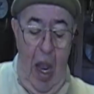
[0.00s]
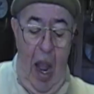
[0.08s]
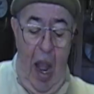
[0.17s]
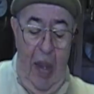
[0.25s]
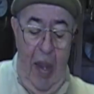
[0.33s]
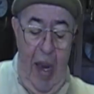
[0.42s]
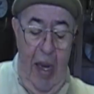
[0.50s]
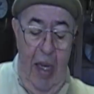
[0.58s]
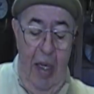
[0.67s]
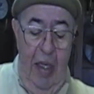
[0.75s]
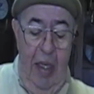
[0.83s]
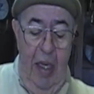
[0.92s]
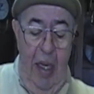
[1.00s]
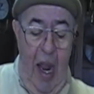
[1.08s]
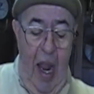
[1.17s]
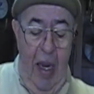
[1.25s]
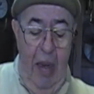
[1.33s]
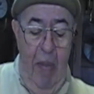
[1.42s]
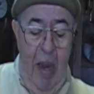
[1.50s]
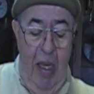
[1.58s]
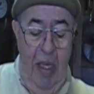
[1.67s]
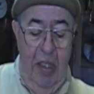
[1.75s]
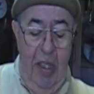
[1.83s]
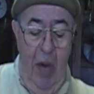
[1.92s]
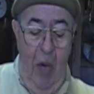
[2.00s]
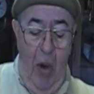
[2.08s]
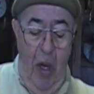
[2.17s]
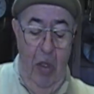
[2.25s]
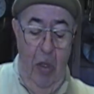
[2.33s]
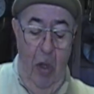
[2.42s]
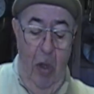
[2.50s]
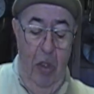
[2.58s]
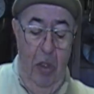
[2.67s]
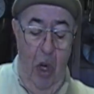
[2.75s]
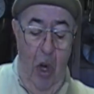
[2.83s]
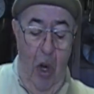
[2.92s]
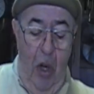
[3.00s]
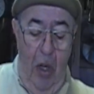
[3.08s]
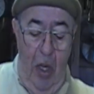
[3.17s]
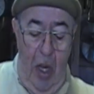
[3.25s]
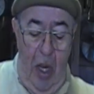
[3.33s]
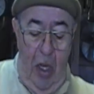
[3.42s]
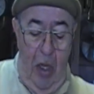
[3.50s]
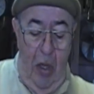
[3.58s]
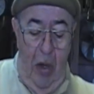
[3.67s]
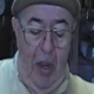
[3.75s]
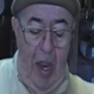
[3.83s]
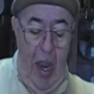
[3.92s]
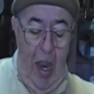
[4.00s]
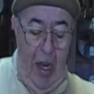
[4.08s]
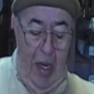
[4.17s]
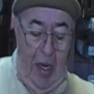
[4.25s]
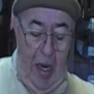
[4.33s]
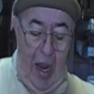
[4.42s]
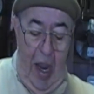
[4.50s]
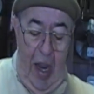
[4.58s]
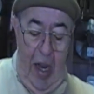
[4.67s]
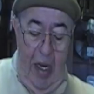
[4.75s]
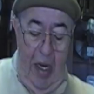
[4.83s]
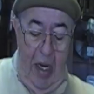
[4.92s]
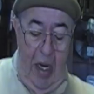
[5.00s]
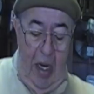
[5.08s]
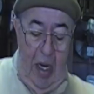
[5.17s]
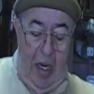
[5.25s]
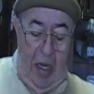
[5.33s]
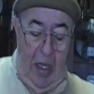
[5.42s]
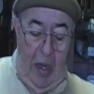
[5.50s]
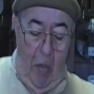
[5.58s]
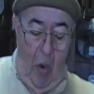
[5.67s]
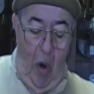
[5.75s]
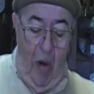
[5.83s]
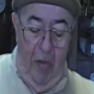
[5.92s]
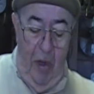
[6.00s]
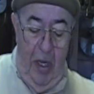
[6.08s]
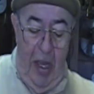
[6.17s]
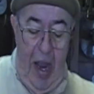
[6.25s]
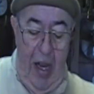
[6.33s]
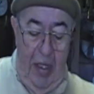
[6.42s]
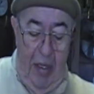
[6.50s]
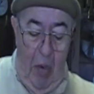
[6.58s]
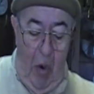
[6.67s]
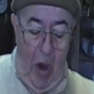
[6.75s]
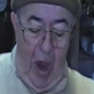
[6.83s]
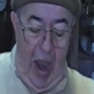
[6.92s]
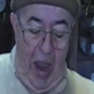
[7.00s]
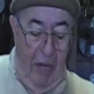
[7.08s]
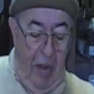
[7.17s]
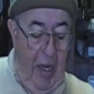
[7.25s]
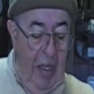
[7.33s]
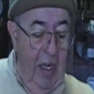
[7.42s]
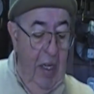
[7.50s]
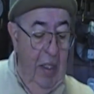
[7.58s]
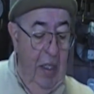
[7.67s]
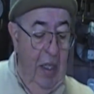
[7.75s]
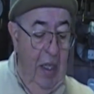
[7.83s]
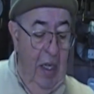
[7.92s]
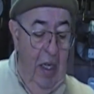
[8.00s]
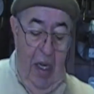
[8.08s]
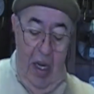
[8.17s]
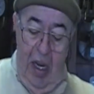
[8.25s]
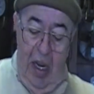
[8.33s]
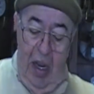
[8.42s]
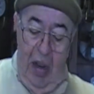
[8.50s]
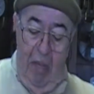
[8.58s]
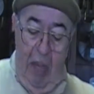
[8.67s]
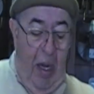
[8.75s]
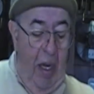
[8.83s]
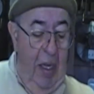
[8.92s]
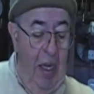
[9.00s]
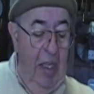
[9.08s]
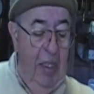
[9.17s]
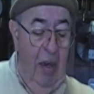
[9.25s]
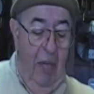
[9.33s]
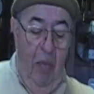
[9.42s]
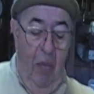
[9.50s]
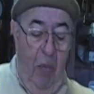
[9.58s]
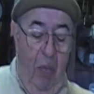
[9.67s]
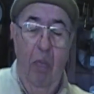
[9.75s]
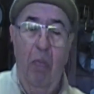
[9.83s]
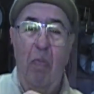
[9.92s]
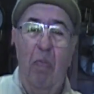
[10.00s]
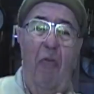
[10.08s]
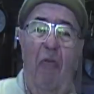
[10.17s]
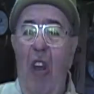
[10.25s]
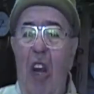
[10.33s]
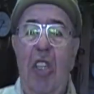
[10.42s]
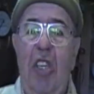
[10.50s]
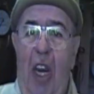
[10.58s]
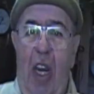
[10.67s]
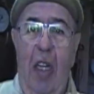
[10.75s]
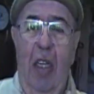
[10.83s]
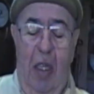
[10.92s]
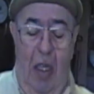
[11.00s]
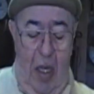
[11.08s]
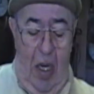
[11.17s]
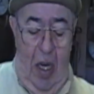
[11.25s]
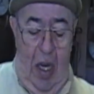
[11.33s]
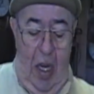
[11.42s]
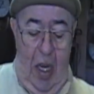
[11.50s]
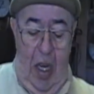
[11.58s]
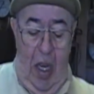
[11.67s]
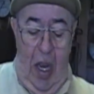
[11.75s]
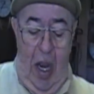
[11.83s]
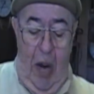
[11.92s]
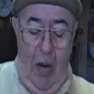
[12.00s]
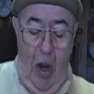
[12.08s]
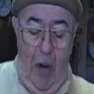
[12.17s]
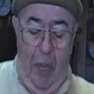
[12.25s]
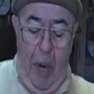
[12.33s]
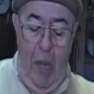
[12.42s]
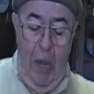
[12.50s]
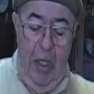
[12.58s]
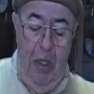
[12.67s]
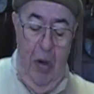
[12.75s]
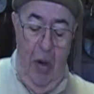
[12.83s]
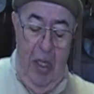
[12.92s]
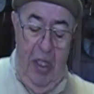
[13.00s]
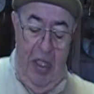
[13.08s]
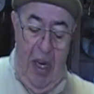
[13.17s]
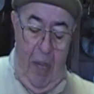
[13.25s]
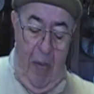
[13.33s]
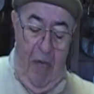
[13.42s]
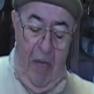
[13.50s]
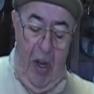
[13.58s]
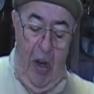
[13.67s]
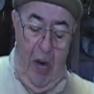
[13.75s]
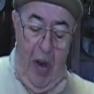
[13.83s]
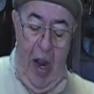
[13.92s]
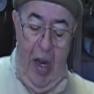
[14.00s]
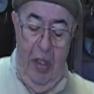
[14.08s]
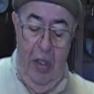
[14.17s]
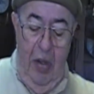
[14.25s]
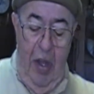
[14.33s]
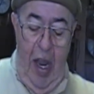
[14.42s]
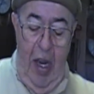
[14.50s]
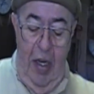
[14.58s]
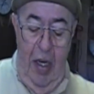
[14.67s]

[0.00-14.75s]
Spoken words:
I like it. I can make this thing work into a little jar or a little can, and the more I've looked at it, the more I have liked it. But it needs some finishing. And I'm going to probably do a separate video on how to do that.